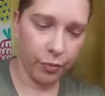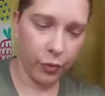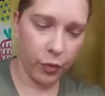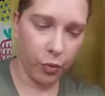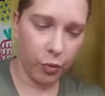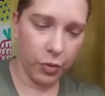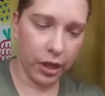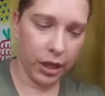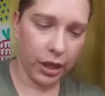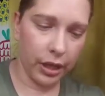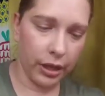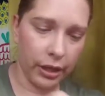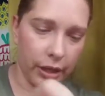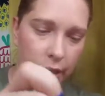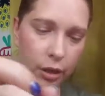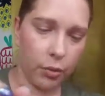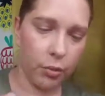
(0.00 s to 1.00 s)
It's my
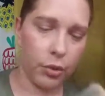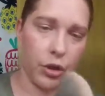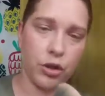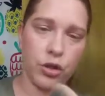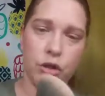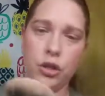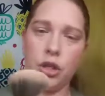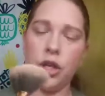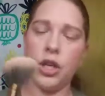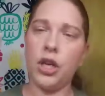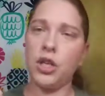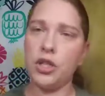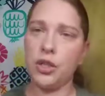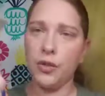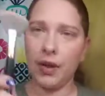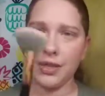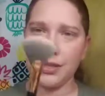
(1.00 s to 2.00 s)
highlighter brush.
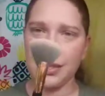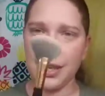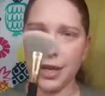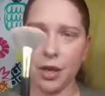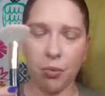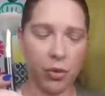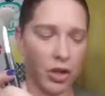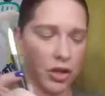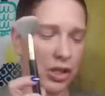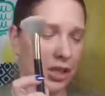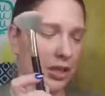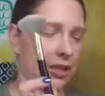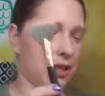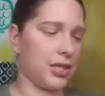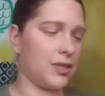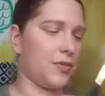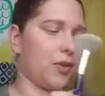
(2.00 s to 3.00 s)
Do you guys like a brush like
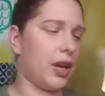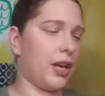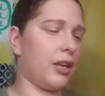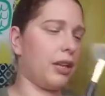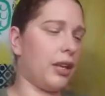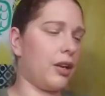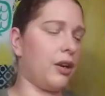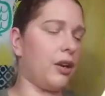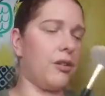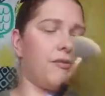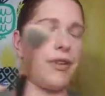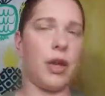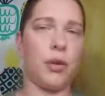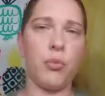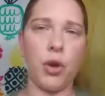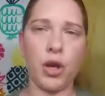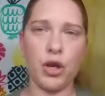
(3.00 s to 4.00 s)
this for highlighter, a
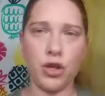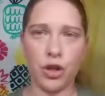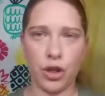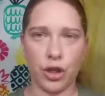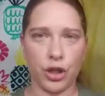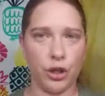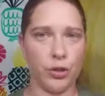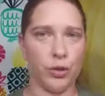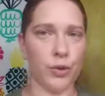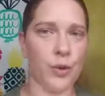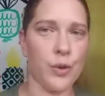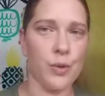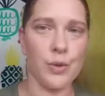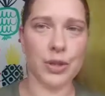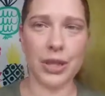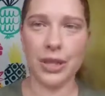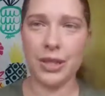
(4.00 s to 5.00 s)
fan brush, or do you
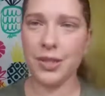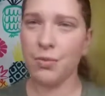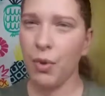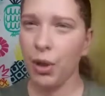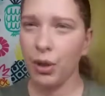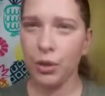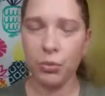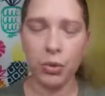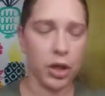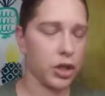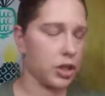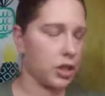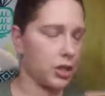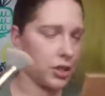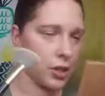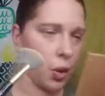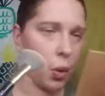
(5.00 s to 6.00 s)
use like smaller
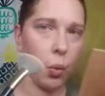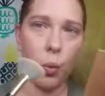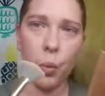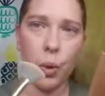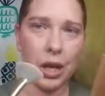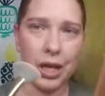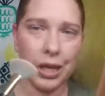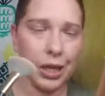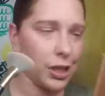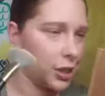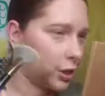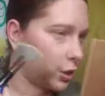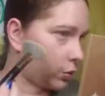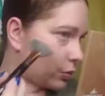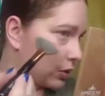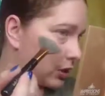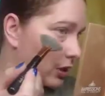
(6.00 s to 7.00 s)
brushes? What do you
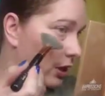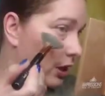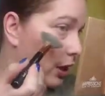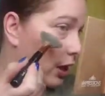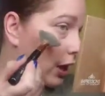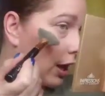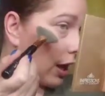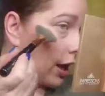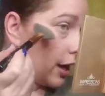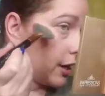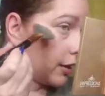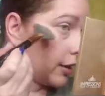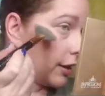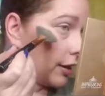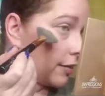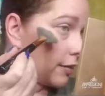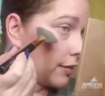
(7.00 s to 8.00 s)
use? I
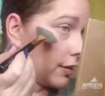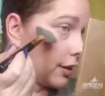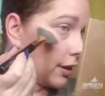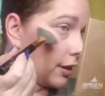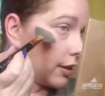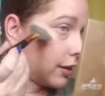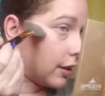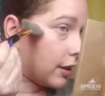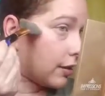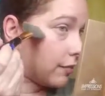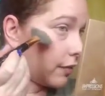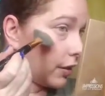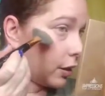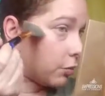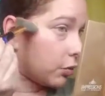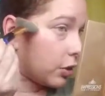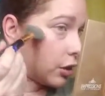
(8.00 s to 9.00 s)
like a
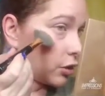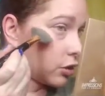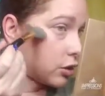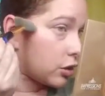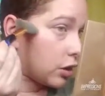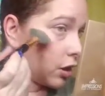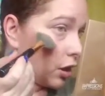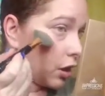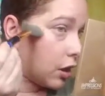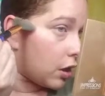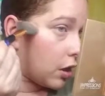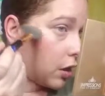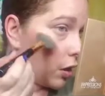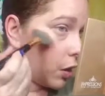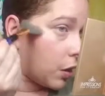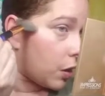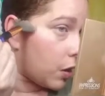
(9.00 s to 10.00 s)
fan brush.
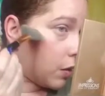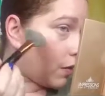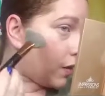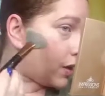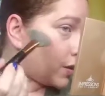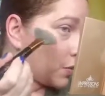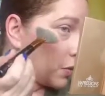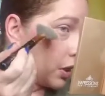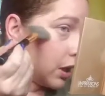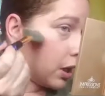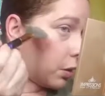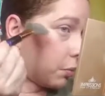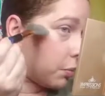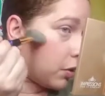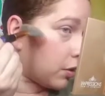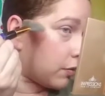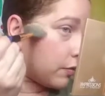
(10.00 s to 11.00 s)
That's what I
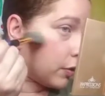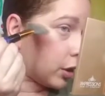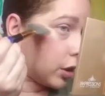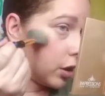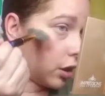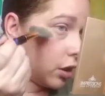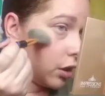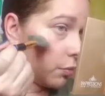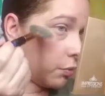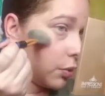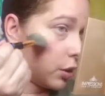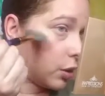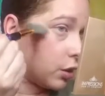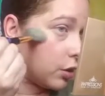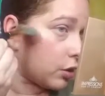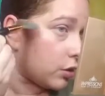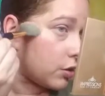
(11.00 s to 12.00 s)
prefer
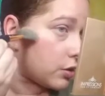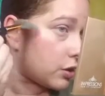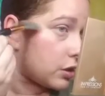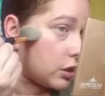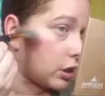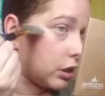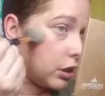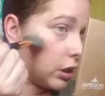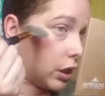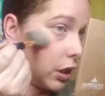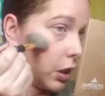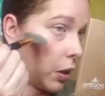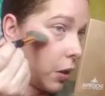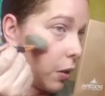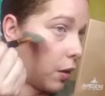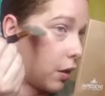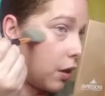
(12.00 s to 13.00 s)
personally
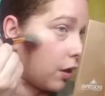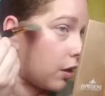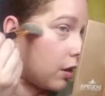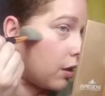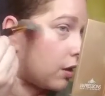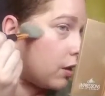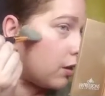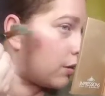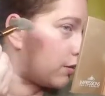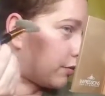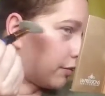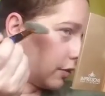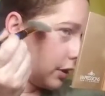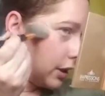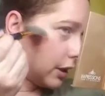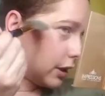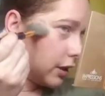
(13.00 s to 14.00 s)
for
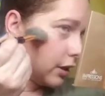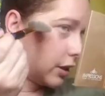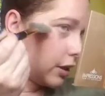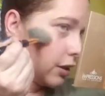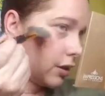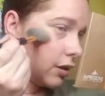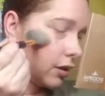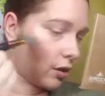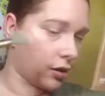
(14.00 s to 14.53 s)
highlighter.